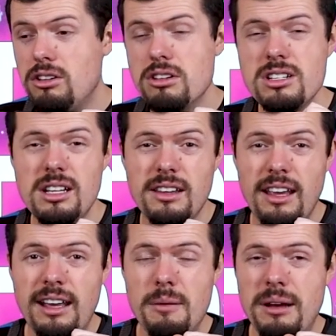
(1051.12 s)
Usually they
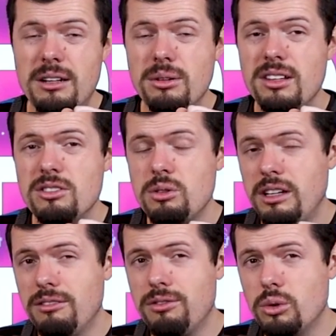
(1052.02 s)
come out within
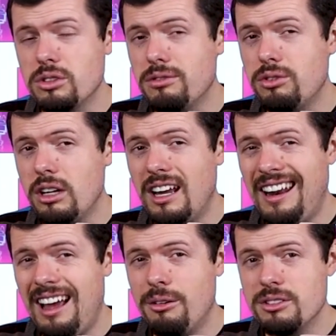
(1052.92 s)
24 to
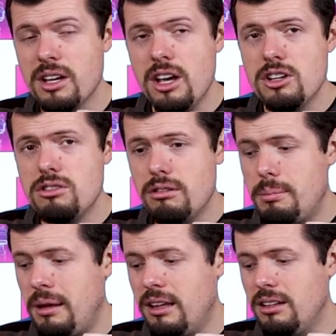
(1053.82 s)
48 hours to
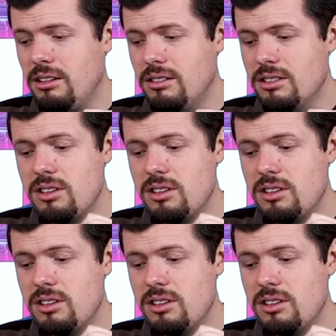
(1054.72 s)
repair the unit.